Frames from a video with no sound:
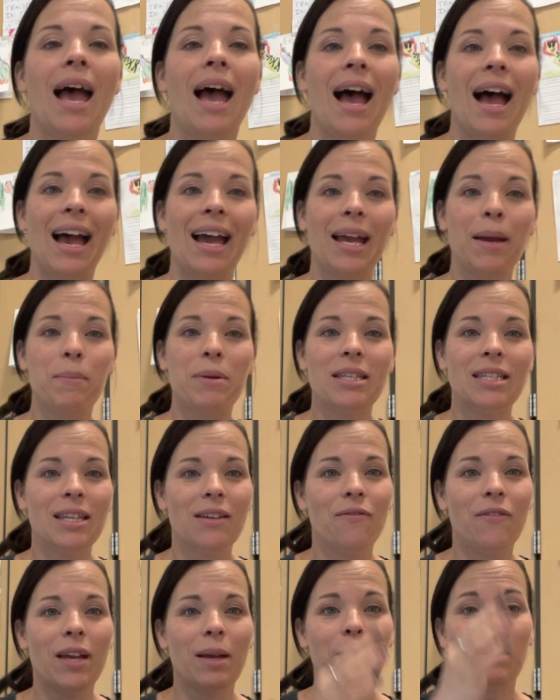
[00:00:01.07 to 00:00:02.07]
Hi,
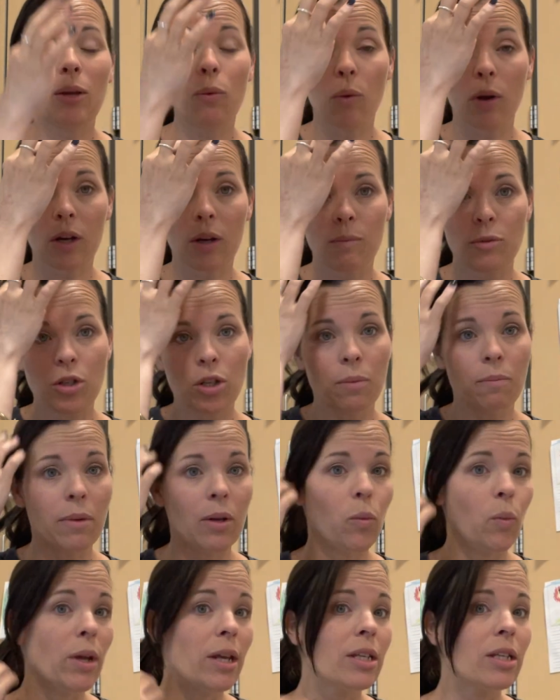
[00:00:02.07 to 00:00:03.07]
BC family. Welcome to your
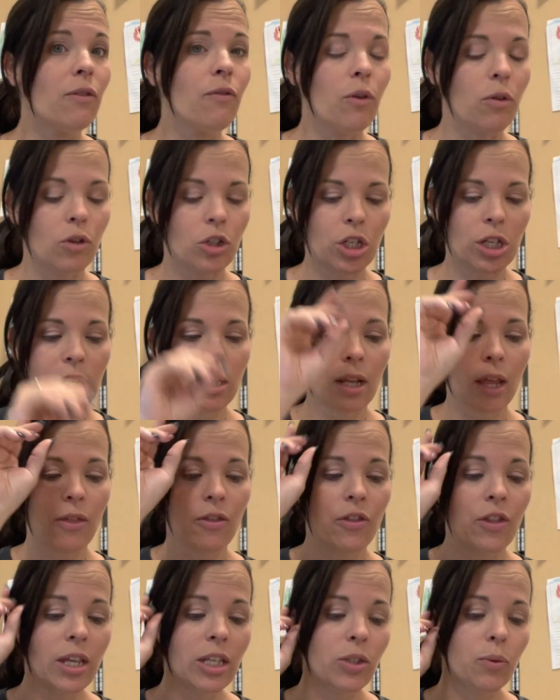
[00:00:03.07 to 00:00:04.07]
midweek devotion.
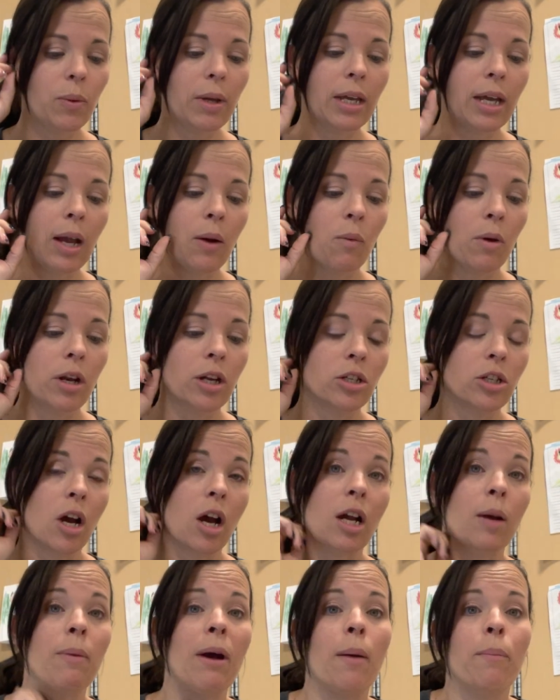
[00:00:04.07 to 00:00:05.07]
This week, I want to
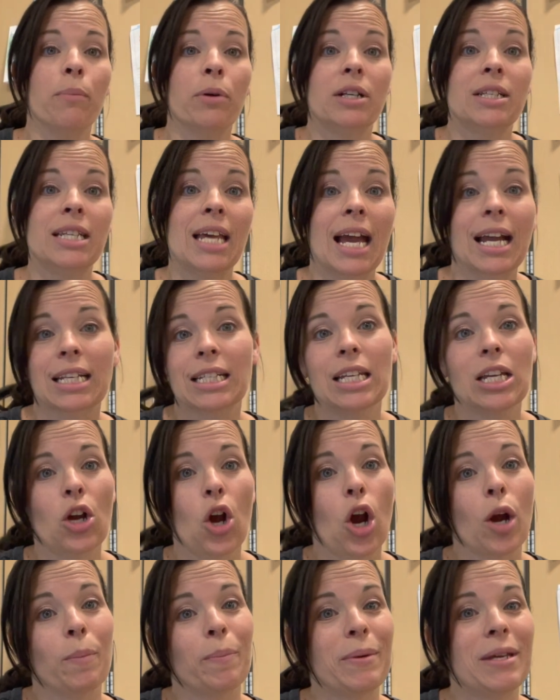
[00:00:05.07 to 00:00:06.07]
talk about protecting
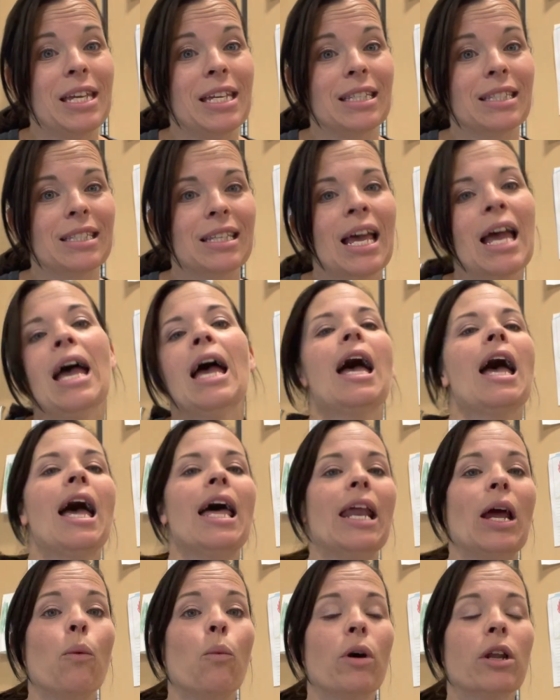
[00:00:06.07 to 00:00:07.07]
our peace.
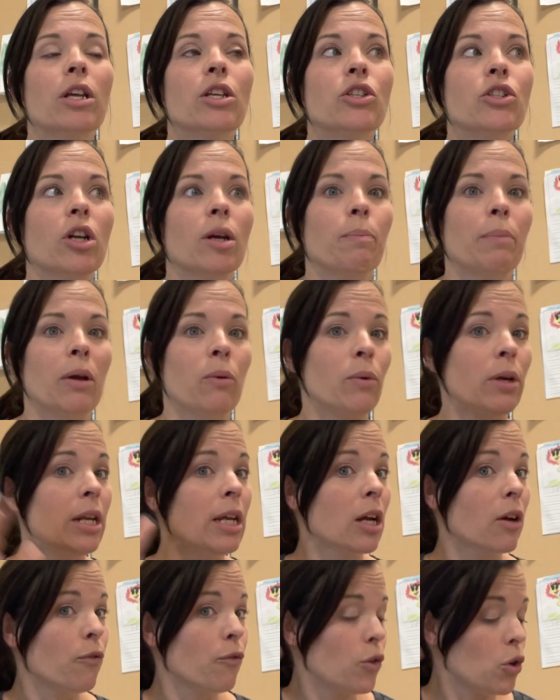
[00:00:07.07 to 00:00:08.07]
And I want to start by
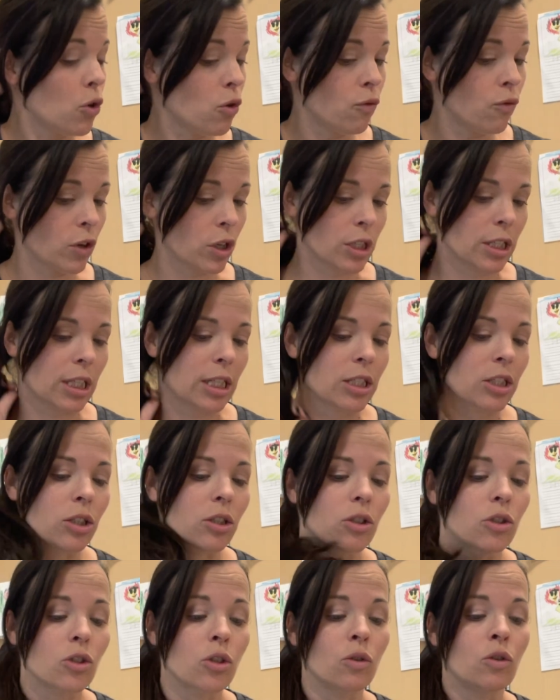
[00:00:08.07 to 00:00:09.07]
reading a few verses.
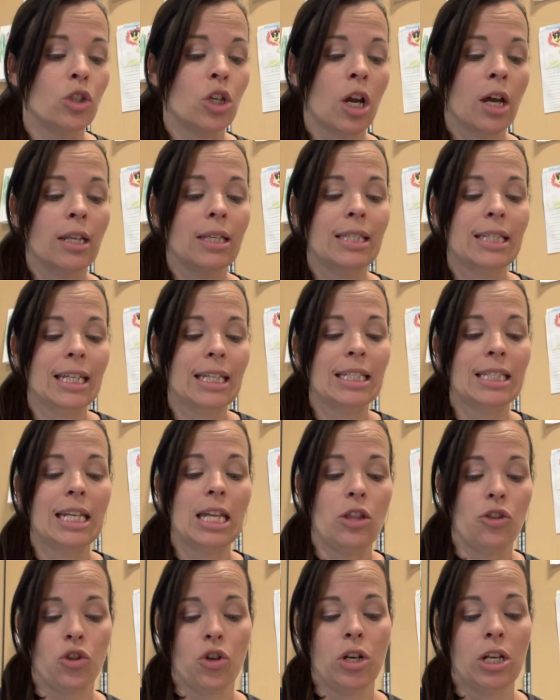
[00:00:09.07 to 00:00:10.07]
So, John
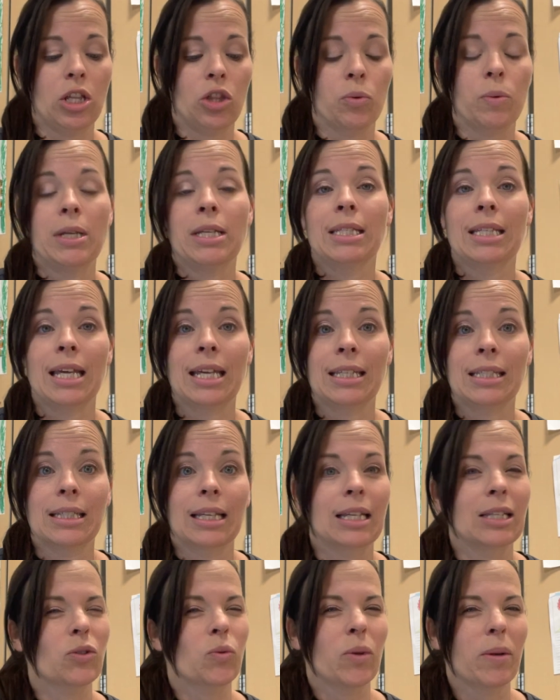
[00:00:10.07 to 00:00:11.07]
16:33 says,
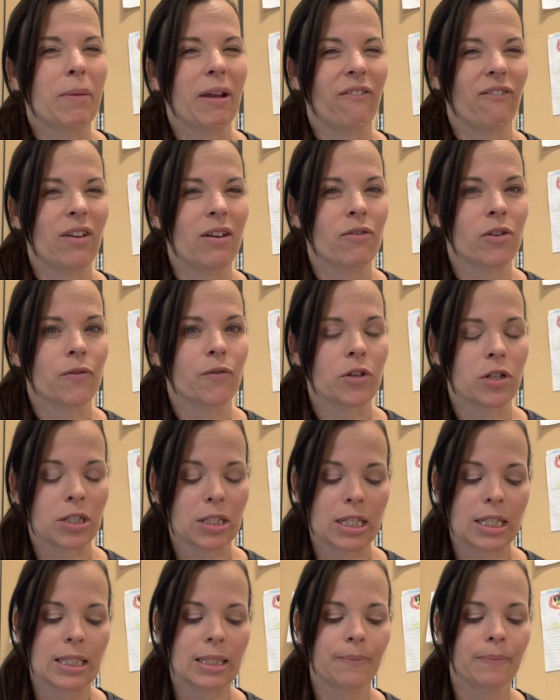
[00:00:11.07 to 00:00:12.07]
and it's one of my favorite
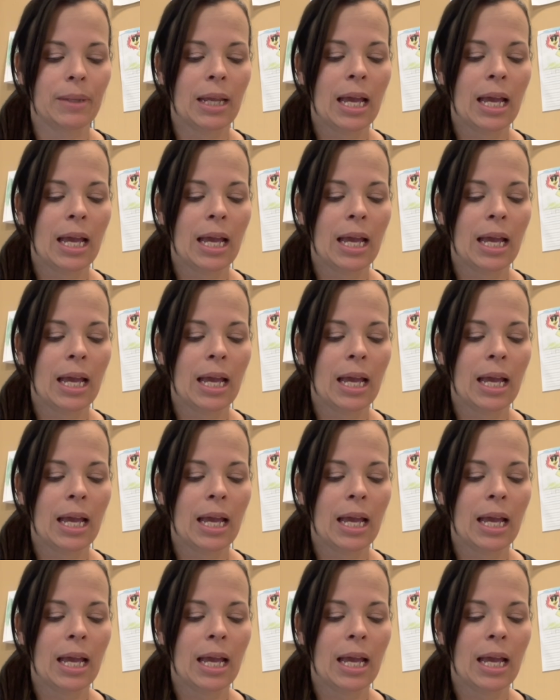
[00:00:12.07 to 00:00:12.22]
verses,